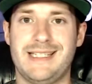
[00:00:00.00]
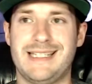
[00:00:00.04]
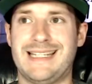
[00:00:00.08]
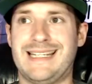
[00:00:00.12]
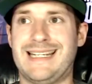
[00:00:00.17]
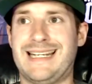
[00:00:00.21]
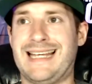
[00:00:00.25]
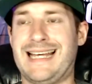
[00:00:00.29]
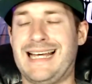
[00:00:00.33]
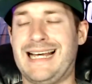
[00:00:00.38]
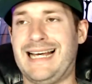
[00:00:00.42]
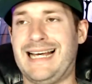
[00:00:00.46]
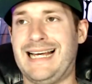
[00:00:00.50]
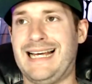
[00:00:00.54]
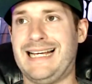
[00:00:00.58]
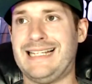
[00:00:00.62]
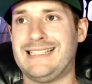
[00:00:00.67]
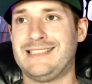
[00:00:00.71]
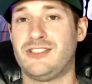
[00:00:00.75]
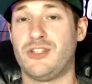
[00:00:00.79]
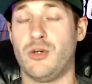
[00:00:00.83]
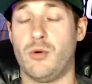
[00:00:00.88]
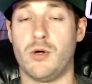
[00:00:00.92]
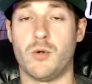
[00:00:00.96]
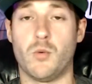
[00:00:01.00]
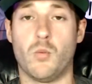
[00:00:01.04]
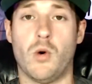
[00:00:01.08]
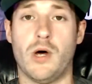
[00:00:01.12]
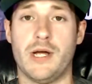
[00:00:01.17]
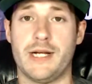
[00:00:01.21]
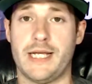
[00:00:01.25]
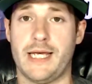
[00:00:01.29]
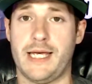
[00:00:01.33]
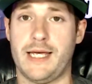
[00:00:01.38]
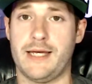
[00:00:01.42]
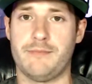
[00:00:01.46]
And so on
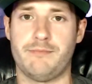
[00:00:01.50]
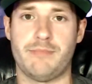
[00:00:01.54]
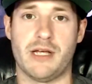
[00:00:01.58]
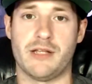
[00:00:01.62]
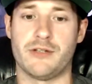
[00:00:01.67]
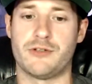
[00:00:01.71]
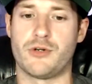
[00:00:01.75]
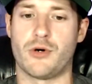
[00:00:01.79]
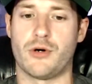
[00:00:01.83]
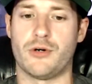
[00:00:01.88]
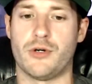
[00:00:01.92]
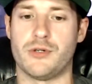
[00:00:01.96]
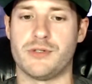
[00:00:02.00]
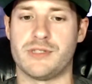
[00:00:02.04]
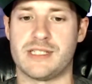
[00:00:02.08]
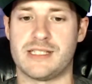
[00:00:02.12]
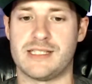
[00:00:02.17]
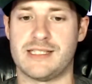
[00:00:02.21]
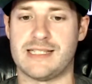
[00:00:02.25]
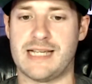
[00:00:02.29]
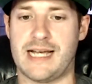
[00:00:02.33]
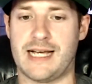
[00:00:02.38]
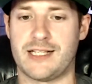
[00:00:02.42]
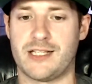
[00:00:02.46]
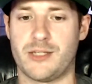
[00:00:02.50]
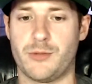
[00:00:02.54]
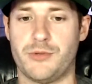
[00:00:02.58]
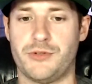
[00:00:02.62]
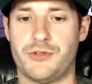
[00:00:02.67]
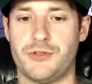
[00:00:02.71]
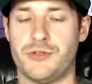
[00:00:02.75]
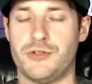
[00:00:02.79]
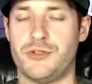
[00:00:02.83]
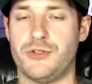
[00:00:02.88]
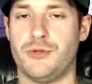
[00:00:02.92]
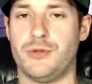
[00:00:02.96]
one hand, Bellator knows exactly what
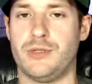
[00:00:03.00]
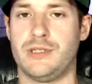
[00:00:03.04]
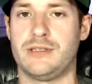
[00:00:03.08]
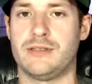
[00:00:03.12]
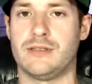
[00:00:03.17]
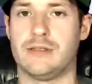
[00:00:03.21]
they're doing.